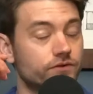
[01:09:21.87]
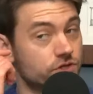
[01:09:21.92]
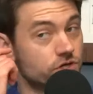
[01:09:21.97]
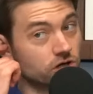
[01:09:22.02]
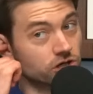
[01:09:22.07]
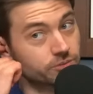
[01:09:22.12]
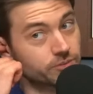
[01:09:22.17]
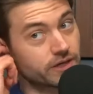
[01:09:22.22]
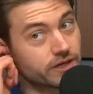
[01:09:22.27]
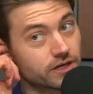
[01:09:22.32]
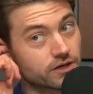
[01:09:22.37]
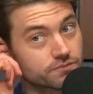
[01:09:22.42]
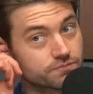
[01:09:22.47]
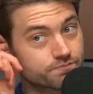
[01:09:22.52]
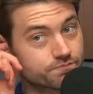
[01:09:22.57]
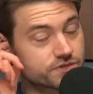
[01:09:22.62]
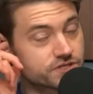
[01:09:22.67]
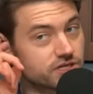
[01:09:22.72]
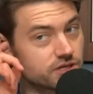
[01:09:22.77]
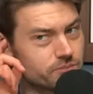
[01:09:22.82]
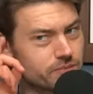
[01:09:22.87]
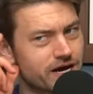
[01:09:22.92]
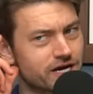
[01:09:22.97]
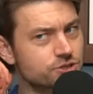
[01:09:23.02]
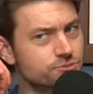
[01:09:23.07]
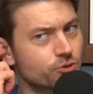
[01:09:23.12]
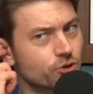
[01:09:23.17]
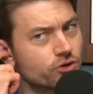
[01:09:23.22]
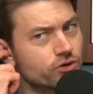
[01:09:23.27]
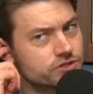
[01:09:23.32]
even talked about how Sid
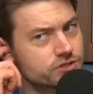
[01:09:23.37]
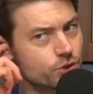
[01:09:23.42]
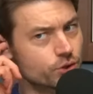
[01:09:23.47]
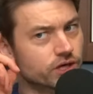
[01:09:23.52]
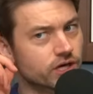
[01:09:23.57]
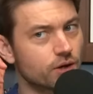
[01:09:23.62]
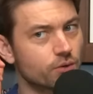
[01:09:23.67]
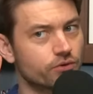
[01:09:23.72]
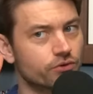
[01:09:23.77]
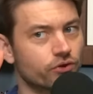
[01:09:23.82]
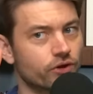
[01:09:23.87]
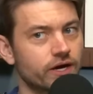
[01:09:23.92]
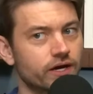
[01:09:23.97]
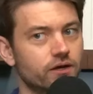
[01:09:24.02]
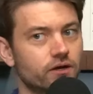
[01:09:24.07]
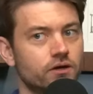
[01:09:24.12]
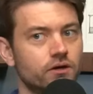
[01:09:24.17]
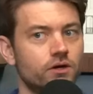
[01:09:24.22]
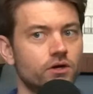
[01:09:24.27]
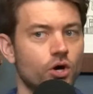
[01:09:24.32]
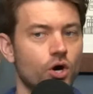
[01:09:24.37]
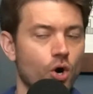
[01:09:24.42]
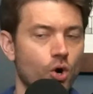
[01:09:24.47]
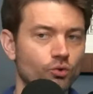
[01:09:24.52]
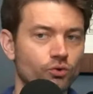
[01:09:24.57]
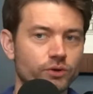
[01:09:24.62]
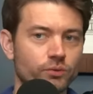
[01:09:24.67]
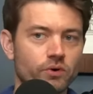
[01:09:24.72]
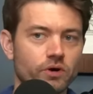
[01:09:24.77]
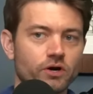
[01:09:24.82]
Mashburn is okay with like
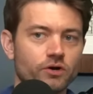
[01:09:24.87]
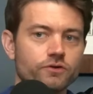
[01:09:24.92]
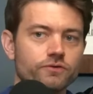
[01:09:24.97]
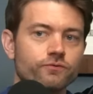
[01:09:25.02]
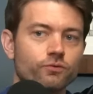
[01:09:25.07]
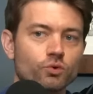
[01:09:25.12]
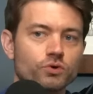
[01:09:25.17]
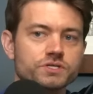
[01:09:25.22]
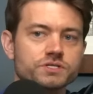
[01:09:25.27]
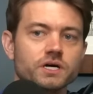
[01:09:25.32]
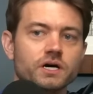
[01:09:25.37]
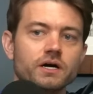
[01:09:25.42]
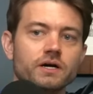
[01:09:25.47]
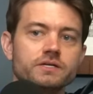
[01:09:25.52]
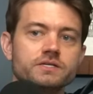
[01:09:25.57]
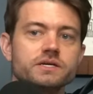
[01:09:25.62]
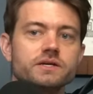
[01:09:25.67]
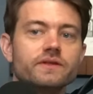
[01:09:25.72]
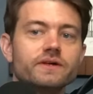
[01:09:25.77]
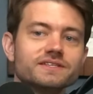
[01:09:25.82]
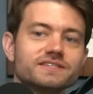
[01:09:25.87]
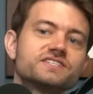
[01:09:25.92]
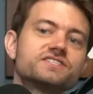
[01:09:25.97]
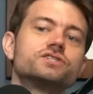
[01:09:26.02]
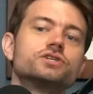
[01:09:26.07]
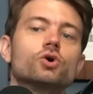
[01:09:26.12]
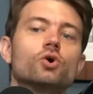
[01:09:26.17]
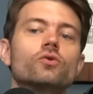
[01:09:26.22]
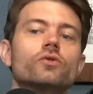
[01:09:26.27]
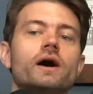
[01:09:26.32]
only wearing the four studs and then
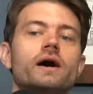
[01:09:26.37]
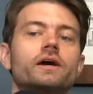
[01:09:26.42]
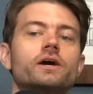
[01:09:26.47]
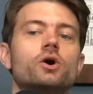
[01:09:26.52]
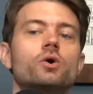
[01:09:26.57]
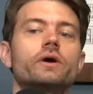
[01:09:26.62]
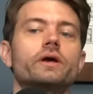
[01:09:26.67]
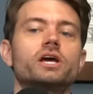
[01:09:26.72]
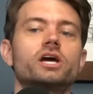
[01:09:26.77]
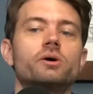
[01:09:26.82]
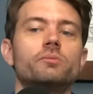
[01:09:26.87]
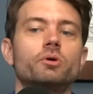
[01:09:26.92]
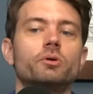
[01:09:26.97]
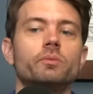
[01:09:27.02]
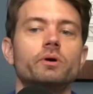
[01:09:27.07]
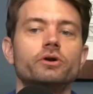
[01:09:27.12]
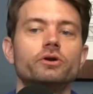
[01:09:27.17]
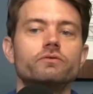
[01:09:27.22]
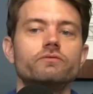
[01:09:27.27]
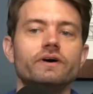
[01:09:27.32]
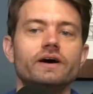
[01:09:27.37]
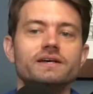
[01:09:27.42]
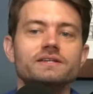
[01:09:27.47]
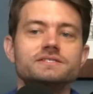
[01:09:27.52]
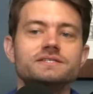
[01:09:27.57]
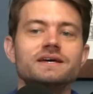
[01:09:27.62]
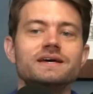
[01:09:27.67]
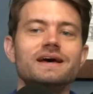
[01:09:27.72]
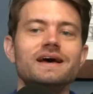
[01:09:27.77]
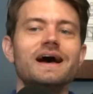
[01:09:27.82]
still not going cummerbund or
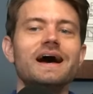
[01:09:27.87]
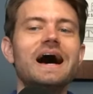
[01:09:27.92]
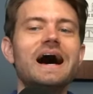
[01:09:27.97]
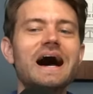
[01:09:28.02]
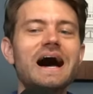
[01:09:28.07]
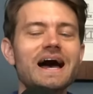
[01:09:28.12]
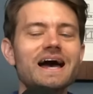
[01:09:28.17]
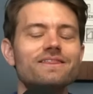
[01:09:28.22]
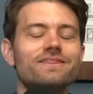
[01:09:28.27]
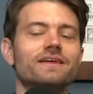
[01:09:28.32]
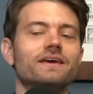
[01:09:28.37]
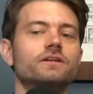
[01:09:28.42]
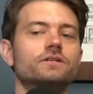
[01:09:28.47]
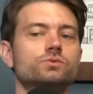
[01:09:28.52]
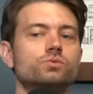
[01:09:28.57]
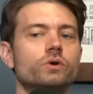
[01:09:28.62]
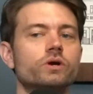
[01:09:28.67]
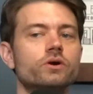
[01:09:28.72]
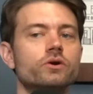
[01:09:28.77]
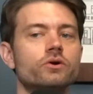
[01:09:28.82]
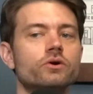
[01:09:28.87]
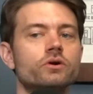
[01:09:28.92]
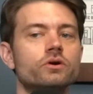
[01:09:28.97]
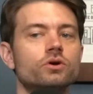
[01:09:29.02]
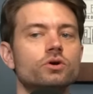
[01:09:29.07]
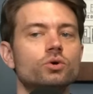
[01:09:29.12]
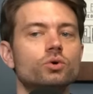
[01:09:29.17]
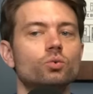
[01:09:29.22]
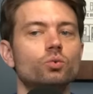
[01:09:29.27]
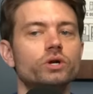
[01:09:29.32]
vest. I think it's weird
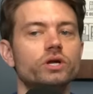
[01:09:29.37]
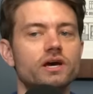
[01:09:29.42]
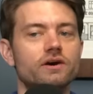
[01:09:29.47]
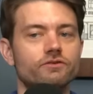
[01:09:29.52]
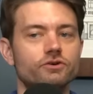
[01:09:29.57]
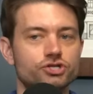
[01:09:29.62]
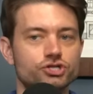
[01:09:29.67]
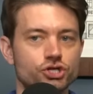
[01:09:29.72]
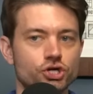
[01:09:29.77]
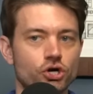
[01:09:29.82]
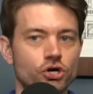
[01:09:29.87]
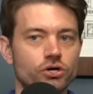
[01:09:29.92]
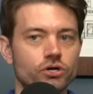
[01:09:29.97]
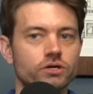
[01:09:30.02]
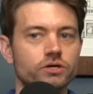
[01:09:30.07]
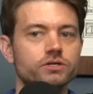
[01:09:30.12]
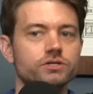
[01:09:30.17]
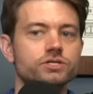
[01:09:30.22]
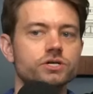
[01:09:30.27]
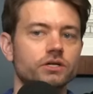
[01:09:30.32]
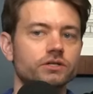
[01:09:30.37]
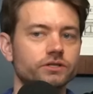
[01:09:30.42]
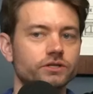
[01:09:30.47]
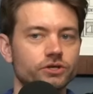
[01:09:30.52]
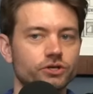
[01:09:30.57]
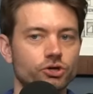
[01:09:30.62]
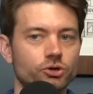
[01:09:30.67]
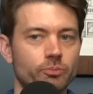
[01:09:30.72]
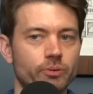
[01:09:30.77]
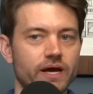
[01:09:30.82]
when you have a shirt tucked
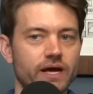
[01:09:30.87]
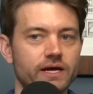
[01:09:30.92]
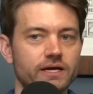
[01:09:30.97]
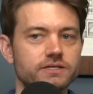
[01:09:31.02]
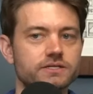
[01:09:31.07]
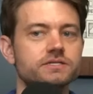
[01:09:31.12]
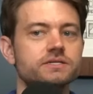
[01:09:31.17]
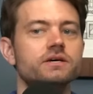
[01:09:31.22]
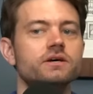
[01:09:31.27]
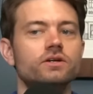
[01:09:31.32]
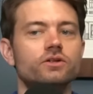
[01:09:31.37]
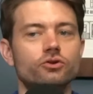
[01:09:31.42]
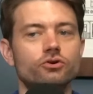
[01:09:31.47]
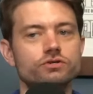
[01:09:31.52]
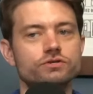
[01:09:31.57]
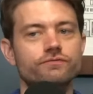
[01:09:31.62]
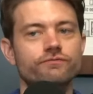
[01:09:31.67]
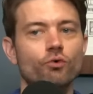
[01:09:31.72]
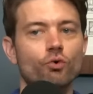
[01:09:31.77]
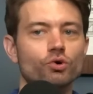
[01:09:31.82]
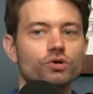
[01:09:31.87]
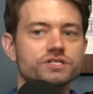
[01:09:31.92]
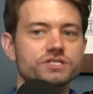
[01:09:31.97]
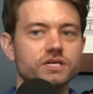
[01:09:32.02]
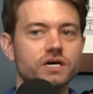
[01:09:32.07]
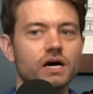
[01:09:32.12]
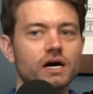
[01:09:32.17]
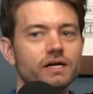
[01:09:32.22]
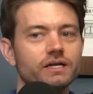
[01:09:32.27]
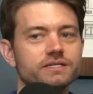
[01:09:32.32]
into your pants. There's four
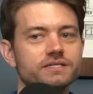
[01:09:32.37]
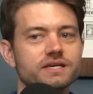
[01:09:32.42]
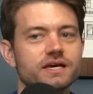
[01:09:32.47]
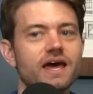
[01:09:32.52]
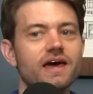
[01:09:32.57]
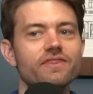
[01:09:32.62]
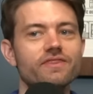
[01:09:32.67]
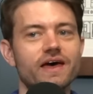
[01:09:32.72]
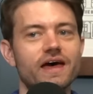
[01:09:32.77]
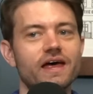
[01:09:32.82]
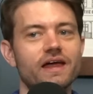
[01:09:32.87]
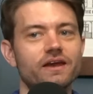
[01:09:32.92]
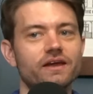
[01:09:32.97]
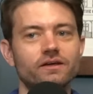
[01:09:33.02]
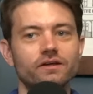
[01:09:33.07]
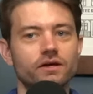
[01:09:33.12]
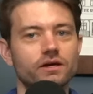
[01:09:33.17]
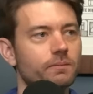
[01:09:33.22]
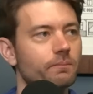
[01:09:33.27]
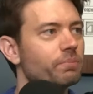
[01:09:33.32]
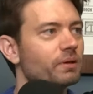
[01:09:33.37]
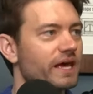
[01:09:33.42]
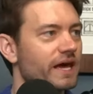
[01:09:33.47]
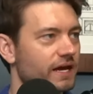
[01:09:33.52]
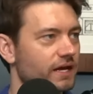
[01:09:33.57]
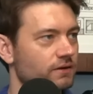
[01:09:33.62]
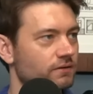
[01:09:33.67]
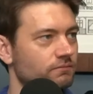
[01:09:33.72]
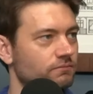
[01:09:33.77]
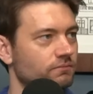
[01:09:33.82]
studs and then
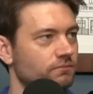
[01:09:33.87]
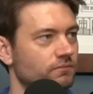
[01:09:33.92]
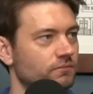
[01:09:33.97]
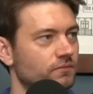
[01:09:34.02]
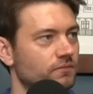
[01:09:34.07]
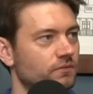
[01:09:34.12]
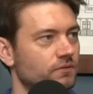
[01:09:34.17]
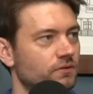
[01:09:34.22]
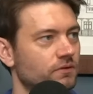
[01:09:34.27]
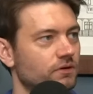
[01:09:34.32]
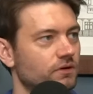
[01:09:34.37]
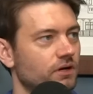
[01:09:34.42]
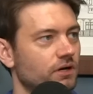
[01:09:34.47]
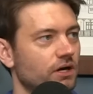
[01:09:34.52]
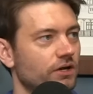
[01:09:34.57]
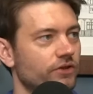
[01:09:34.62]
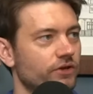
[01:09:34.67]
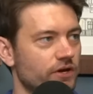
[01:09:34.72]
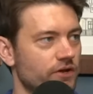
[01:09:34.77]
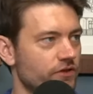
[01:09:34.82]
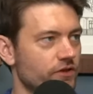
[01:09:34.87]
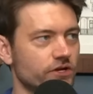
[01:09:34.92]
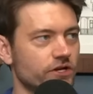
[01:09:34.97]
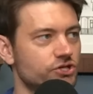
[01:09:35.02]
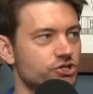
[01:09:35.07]
blank. I agree. And then